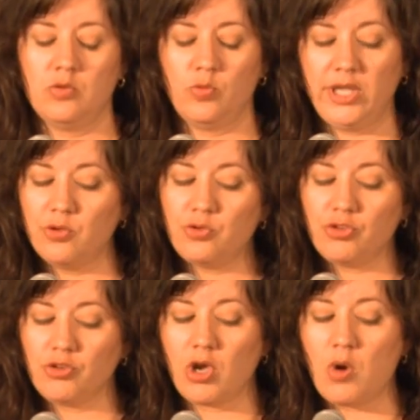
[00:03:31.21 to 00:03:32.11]
We
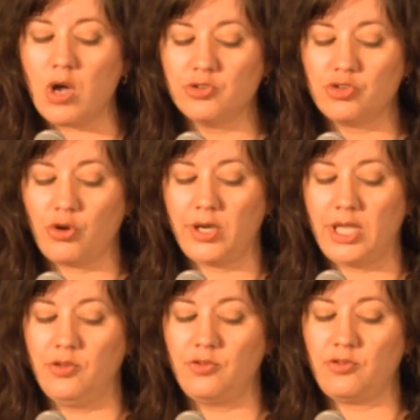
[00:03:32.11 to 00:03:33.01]
used to go on
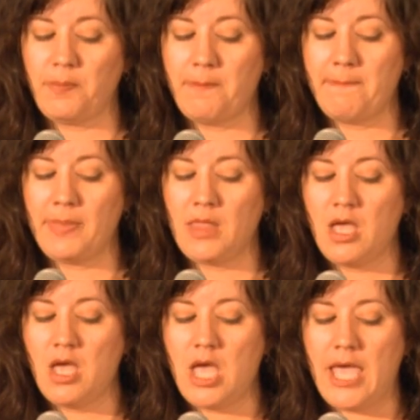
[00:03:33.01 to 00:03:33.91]
journeys.
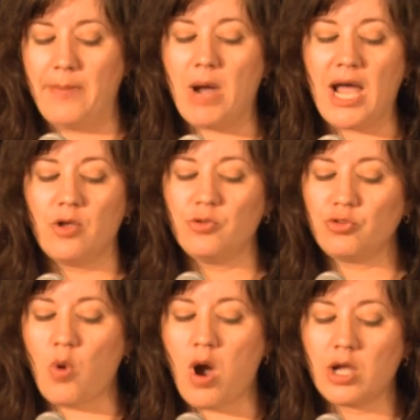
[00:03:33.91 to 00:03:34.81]
A
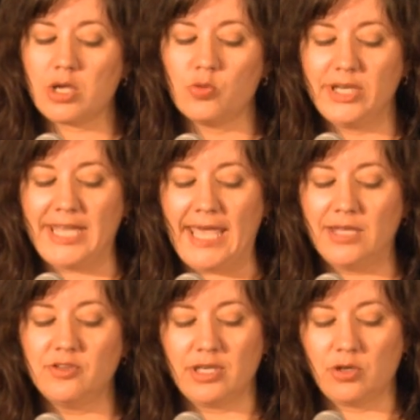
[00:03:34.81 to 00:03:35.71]
mile's walk would
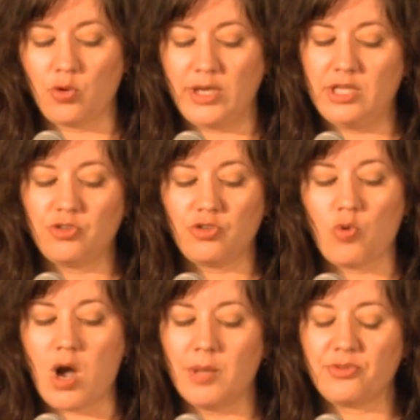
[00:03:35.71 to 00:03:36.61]
end in green
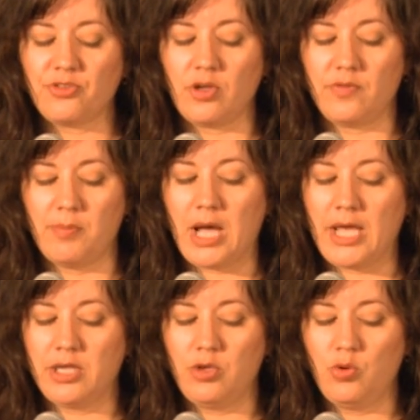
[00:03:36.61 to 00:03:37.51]
swamps of the
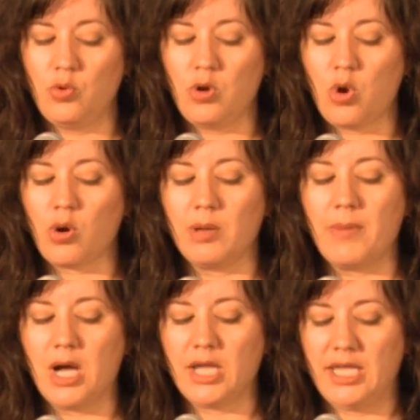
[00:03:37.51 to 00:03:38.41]
bayou or
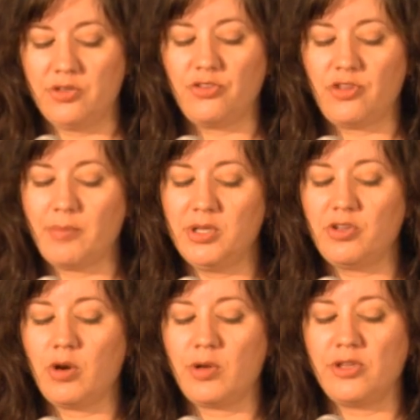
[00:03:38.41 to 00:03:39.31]
among its
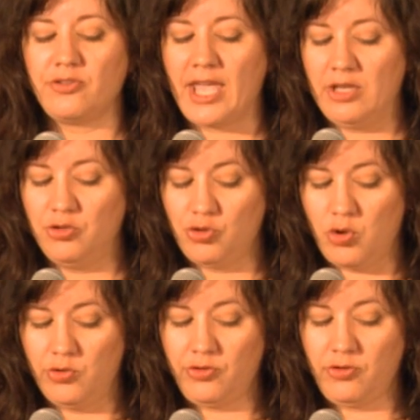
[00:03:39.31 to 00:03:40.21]
cemetery's
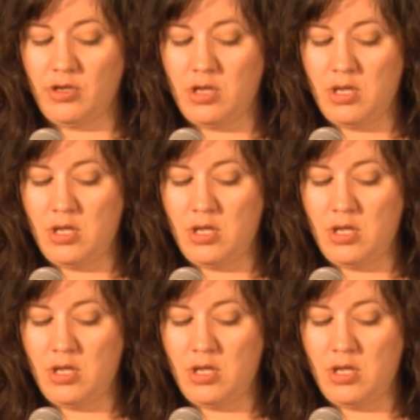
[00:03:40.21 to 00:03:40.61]
angels.